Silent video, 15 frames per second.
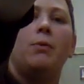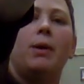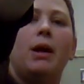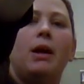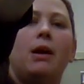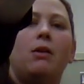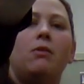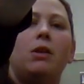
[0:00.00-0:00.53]

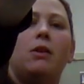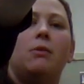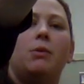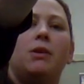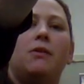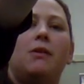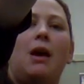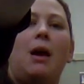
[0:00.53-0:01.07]
around, and then we
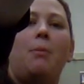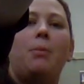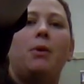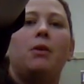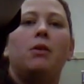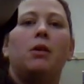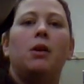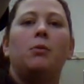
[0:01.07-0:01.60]
stop
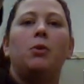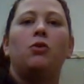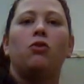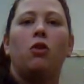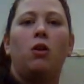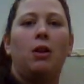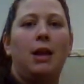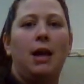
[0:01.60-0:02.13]
and we
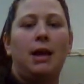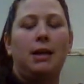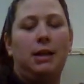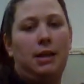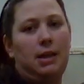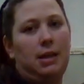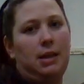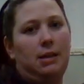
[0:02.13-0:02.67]
draw a line
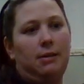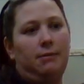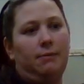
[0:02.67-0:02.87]
in.